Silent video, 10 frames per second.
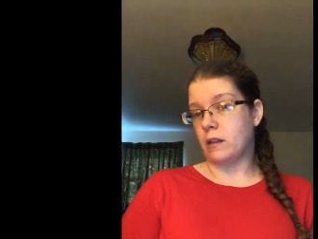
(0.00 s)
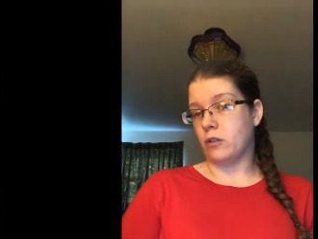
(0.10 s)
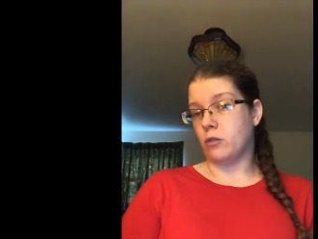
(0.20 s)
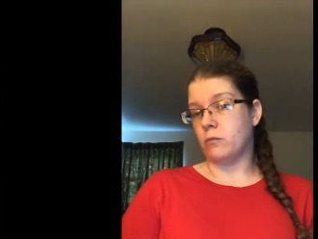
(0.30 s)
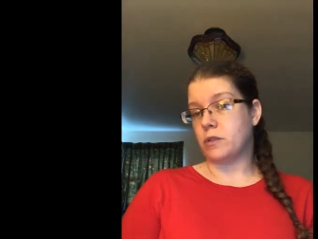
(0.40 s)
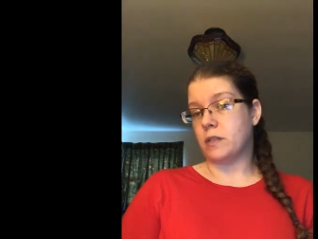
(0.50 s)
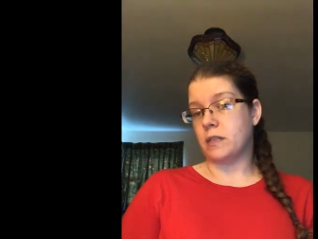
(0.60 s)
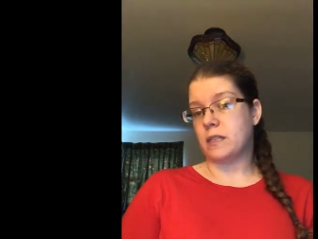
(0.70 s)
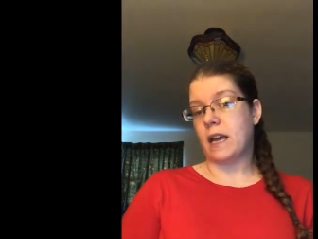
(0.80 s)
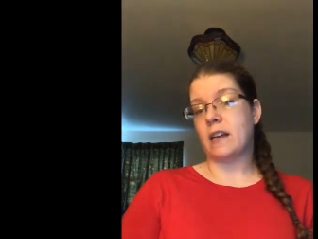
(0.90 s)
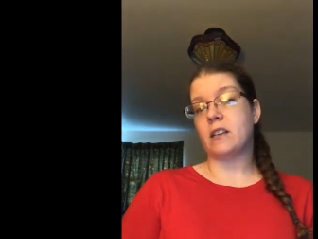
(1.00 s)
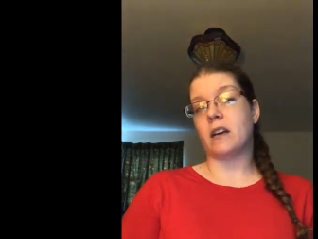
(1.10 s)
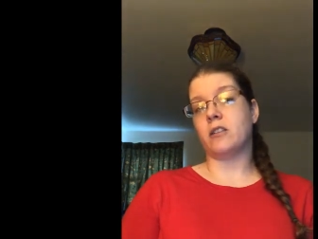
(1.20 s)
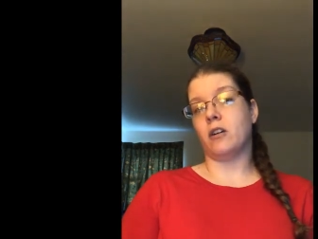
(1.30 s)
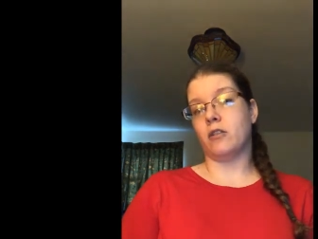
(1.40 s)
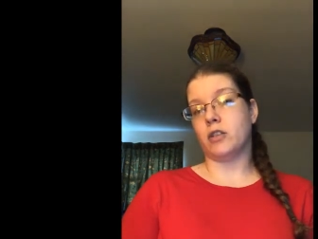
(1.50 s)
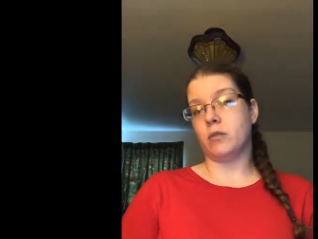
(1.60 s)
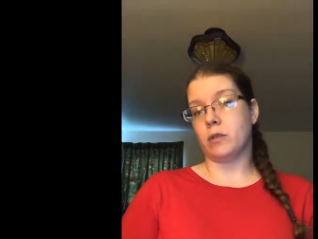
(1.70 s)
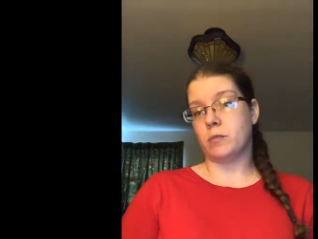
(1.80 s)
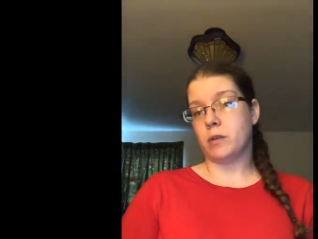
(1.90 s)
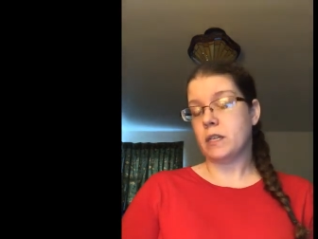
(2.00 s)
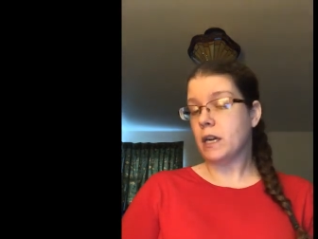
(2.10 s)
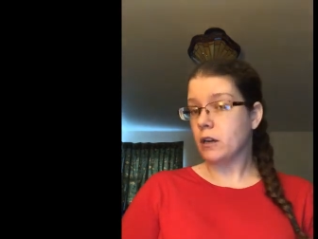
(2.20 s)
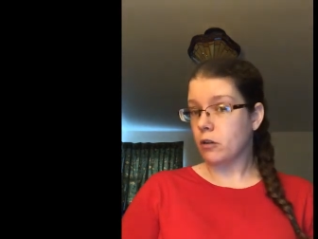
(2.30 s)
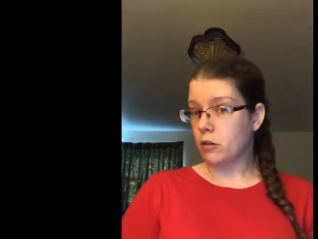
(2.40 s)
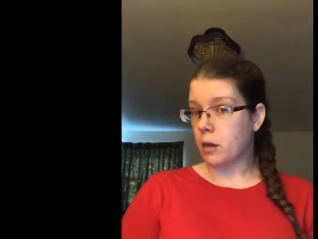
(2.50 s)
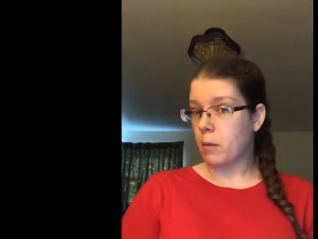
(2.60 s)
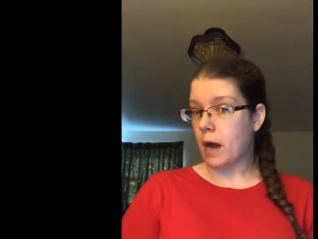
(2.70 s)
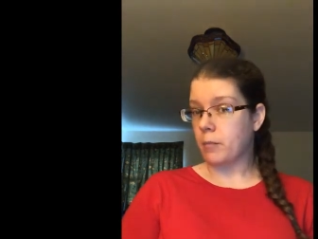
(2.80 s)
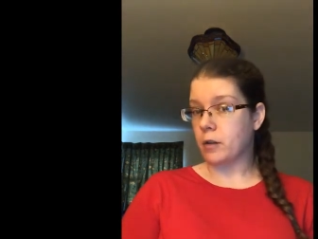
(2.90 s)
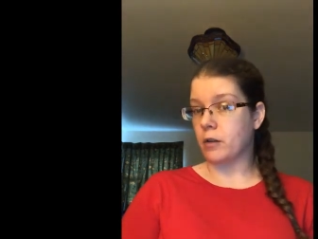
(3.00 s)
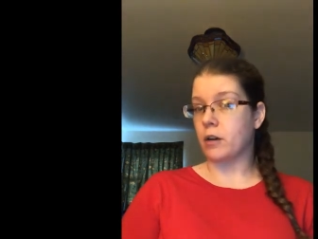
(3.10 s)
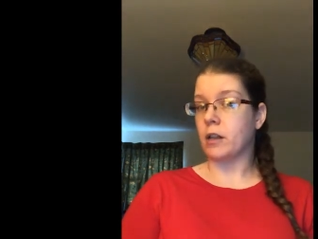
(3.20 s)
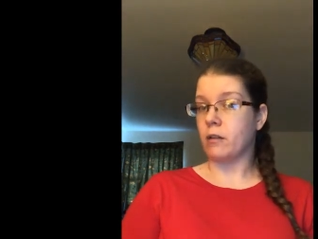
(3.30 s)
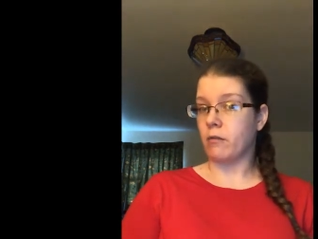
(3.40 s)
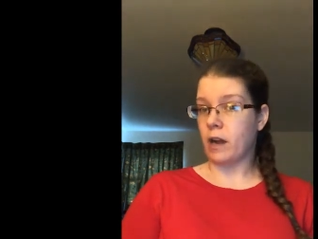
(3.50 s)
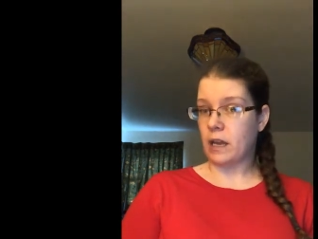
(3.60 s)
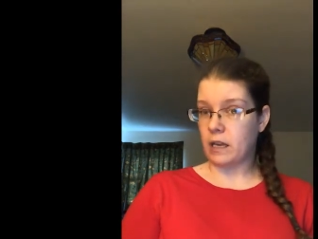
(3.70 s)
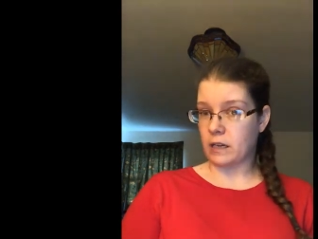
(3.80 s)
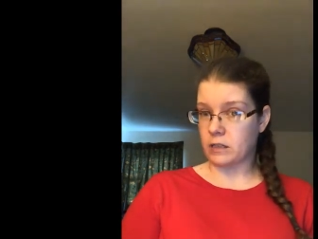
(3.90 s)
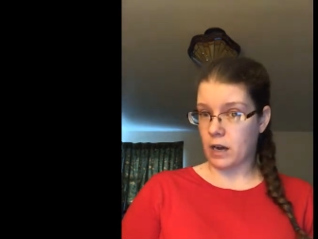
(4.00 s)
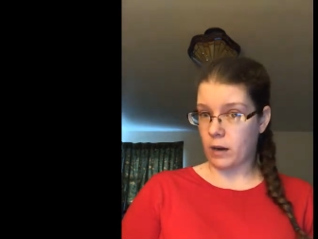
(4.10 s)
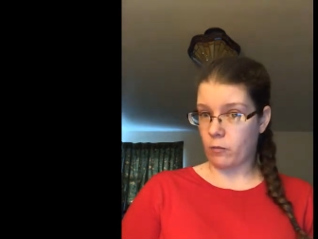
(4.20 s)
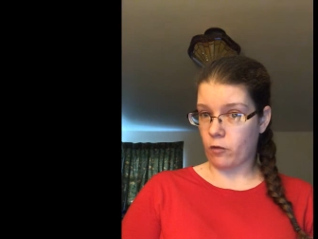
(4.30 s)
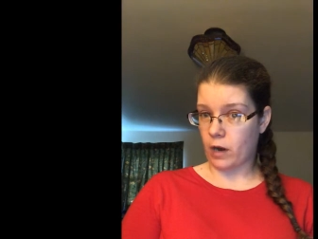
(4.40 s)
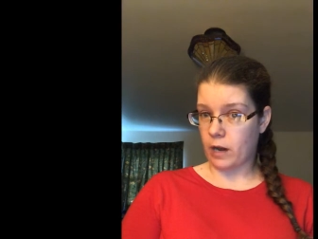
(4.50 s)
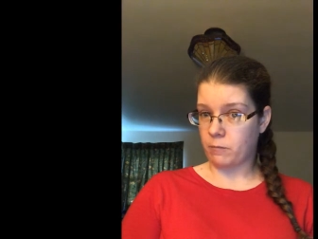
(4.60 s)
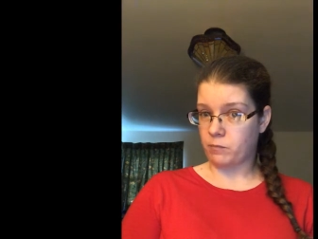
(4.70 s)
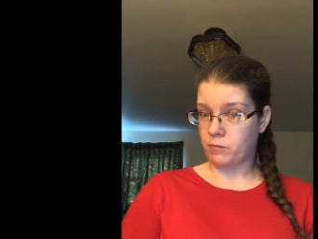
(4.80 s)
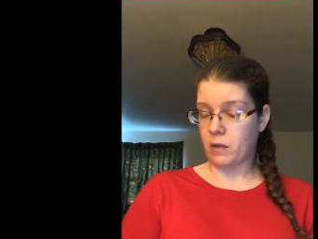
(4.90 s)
looms since that technology was particularly popular in the Viking time frame.